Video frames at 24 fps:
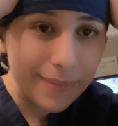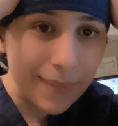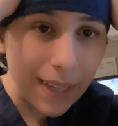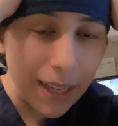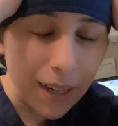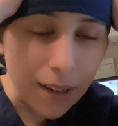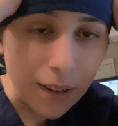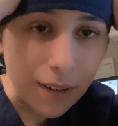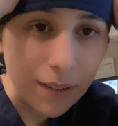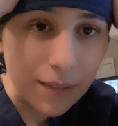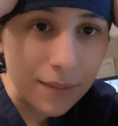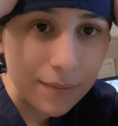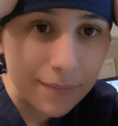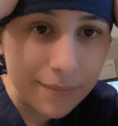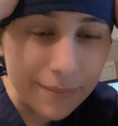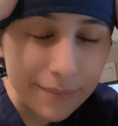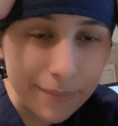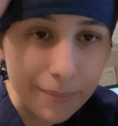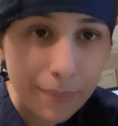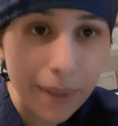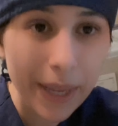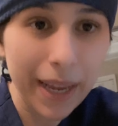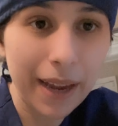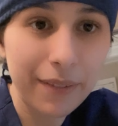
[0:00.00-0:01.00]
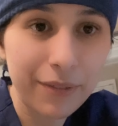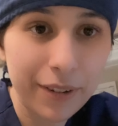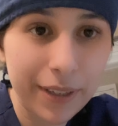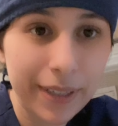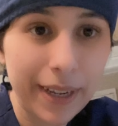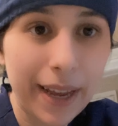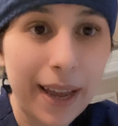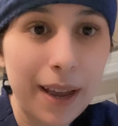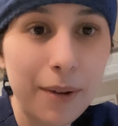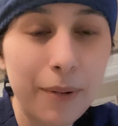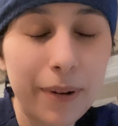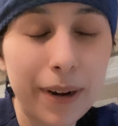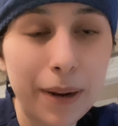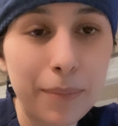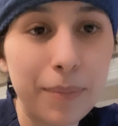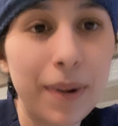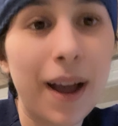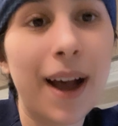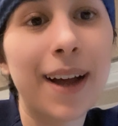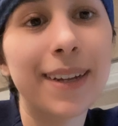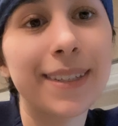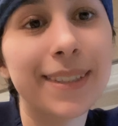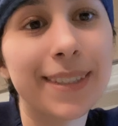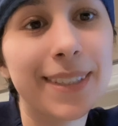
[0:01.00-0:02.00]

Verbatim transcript: you know, me every day when I'm not